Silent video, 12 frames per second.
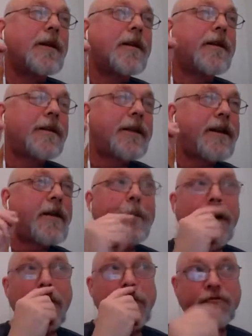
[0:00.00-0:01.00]
thing
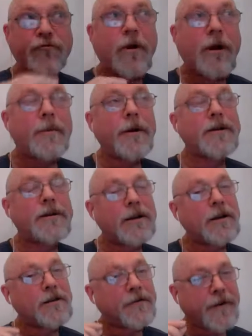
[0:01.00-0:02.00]
about trauma is
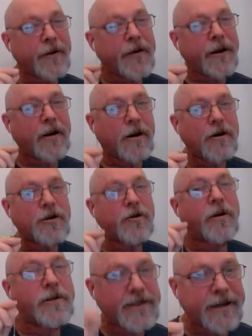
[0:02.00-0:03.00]
that it's very hard to
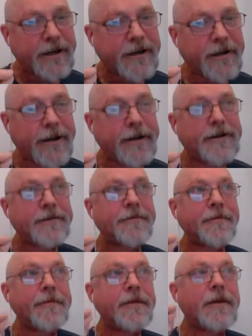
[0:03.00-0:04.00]
articulate.
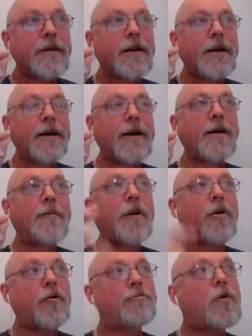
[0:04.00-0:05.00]

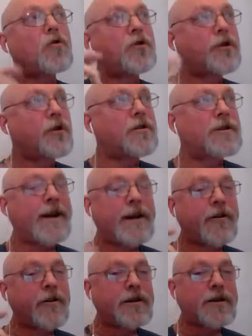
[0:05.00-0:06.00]
Our emotional
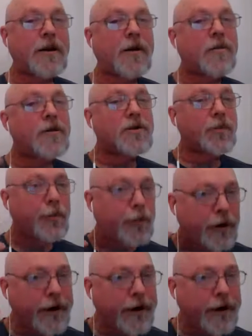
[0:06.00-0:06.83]
centers, it's almost